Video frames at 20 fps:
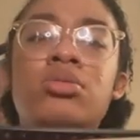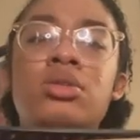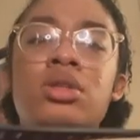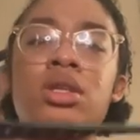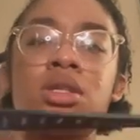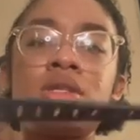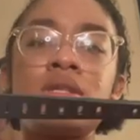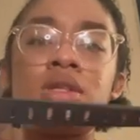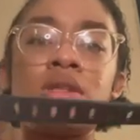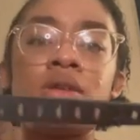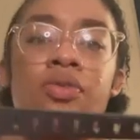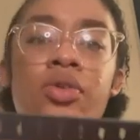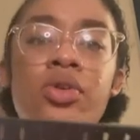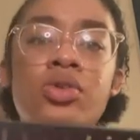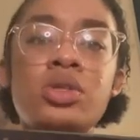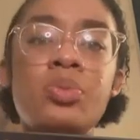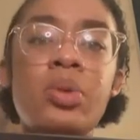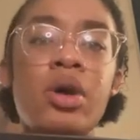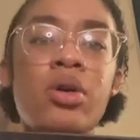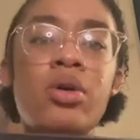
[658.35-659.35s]
This is the
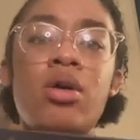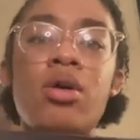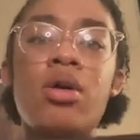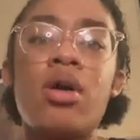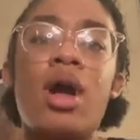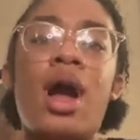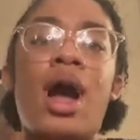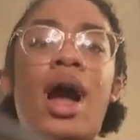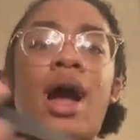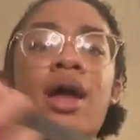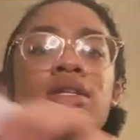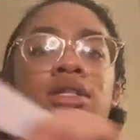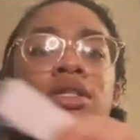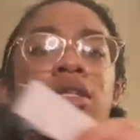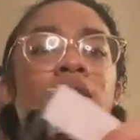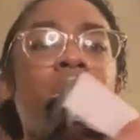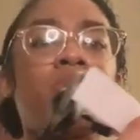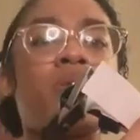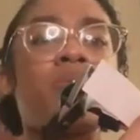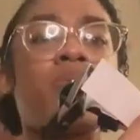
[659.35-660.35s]
first belt. I just
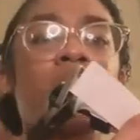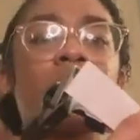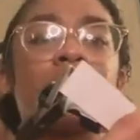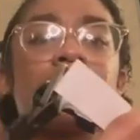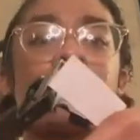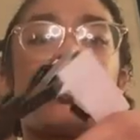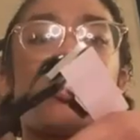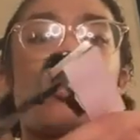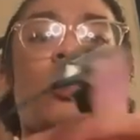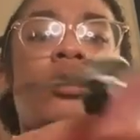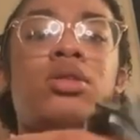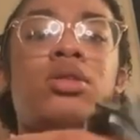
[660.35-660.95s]
needed more belts, y'all.